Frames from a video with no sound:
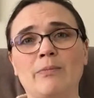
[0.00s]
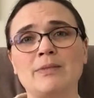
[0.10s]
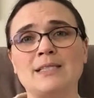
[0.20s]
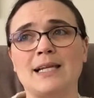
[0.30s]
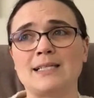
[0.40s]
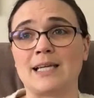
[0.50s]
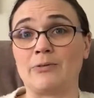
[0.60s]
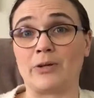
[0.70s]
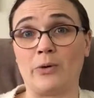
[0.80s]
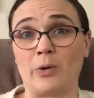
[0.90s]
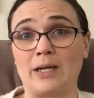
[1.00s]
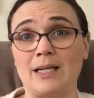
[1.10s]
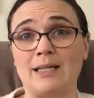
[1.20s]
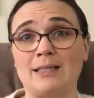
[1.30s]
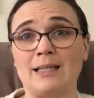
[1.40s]
since I
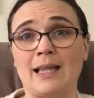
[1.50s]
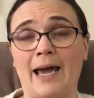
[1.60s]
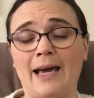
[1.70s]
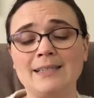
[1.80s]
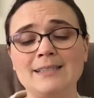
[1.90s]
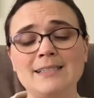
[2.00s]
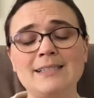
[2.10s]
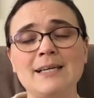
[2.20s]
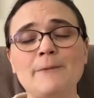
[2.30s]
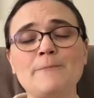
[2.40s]
recorded last.